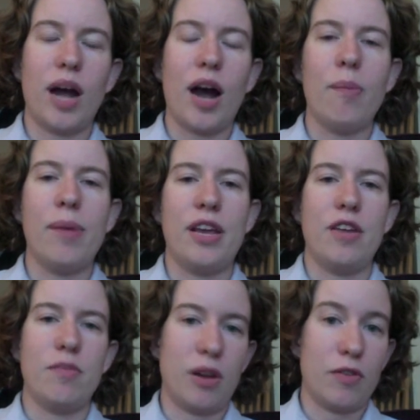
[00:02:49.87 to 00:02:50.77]
how
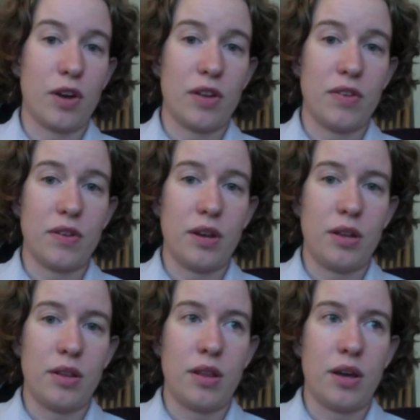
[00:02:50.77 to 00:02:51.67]
many of my friends
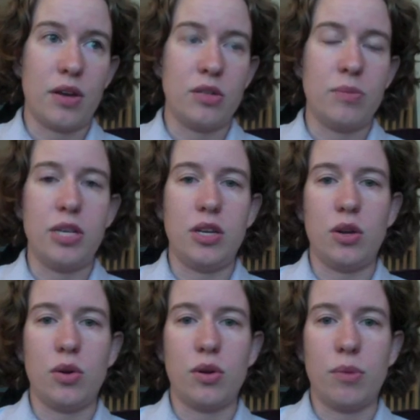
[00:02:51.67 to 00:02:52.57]
in the
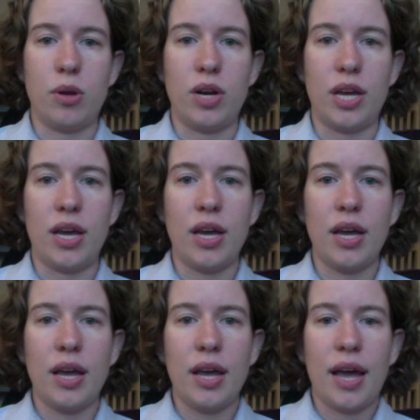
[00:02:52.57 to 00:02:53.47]
LGBTQ community
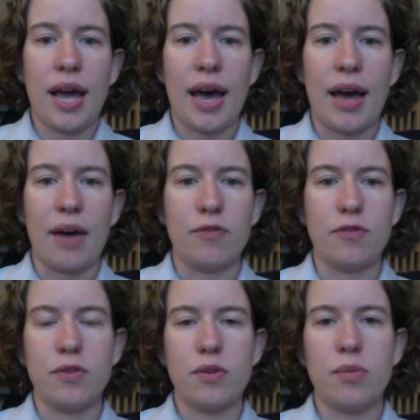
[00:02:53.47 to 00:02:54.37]

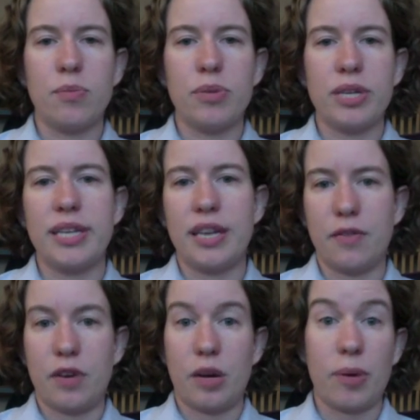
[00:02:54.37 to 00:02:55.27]
have completely
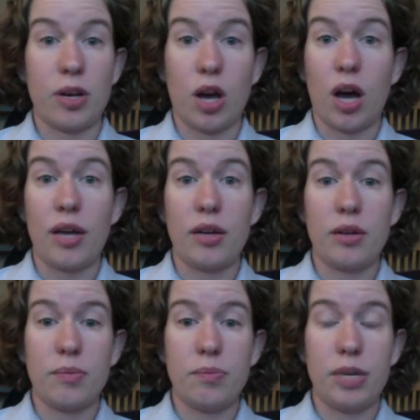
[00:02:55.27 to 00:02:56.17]
given up on
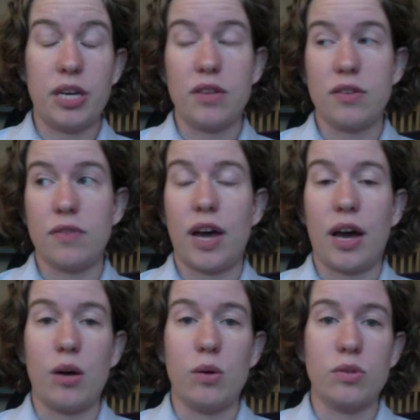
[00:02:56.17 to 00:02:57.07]
God because of
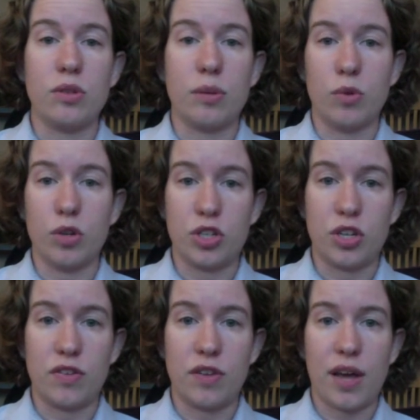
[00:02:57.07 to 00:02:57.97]
how some
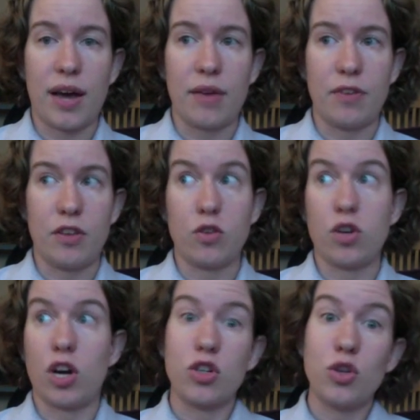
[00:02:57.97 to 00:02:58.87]
Christians have
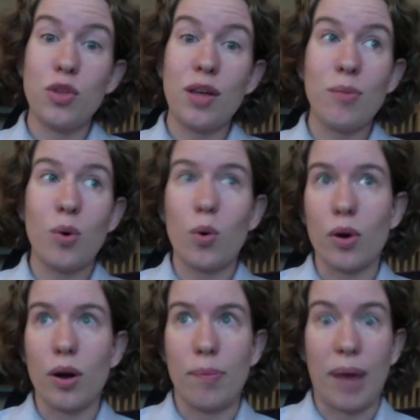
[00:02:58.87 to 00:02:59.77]
either talked to them or